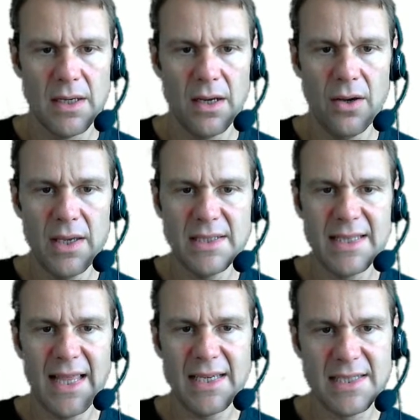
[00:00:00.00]
I is
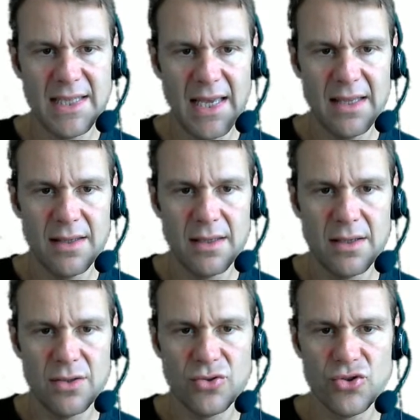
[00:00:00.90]
less than
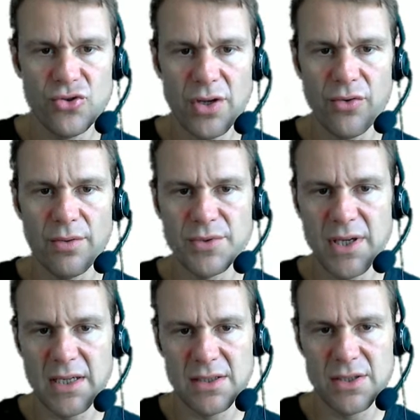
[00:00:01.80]
trigger
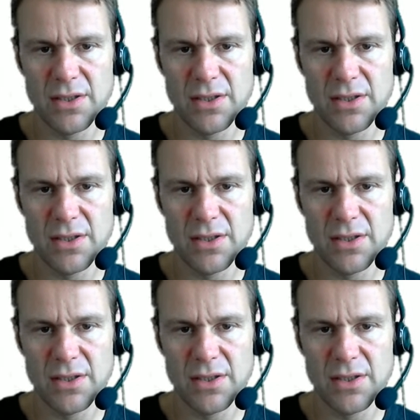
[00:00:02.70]
objects.